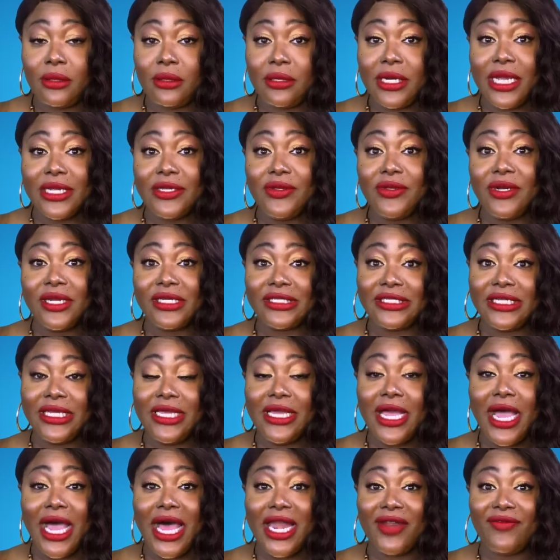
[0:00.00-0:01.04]
No, you done
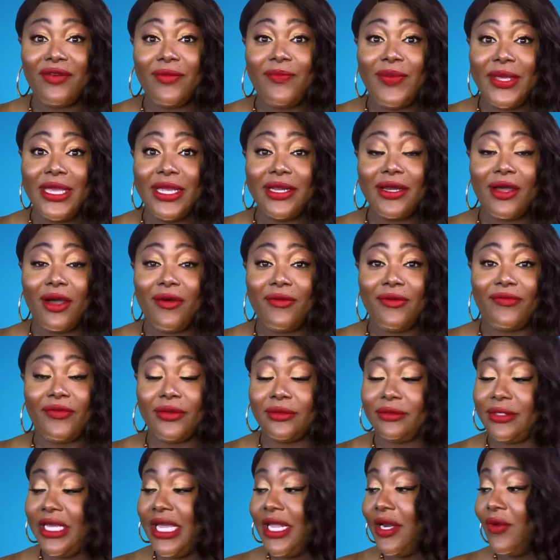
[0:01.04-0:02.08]
seen Oliver bent over
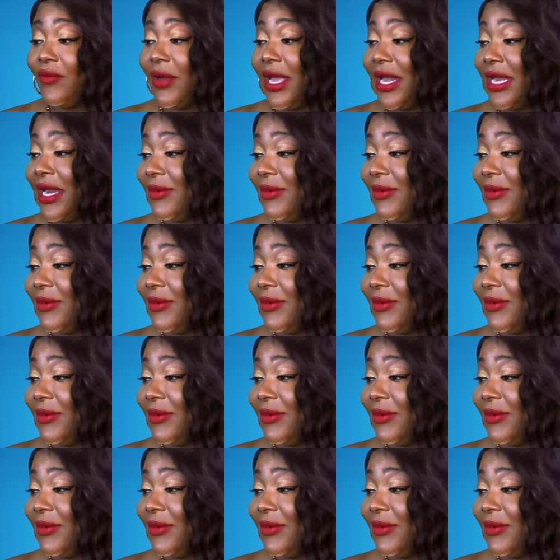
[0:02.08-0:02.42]
anywhere.